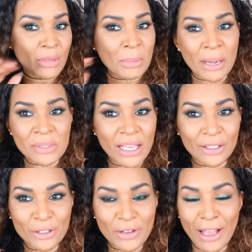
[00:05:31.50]
But I'm
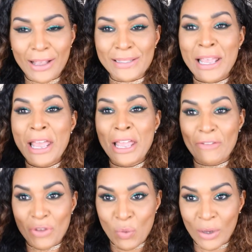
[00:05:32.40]
telling you guys,
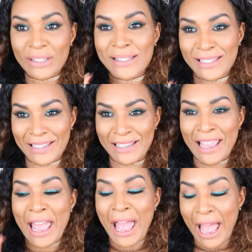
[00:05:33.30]
if you want to see
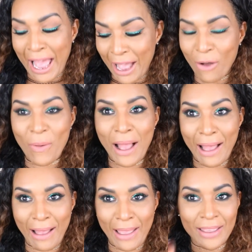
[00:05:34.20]
how
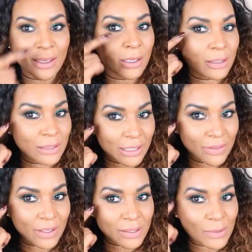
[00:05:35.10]
I
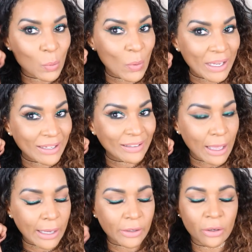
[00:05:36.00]
did this wing
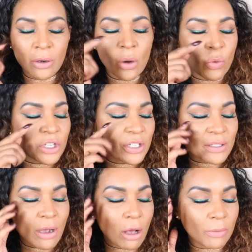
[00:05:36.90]
liner, which
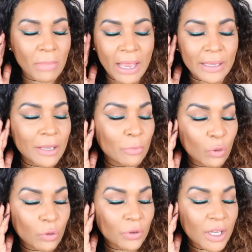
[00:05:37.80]
is called my
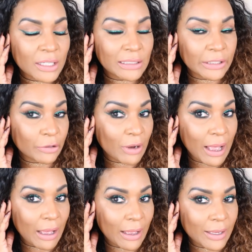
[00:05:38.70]
Emerald Glitter
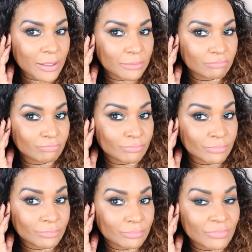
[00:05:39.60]
Eye,
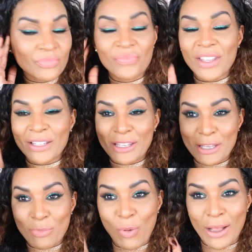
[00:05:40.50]
then
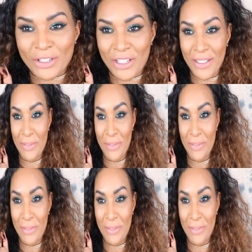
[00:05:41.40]
keep watching.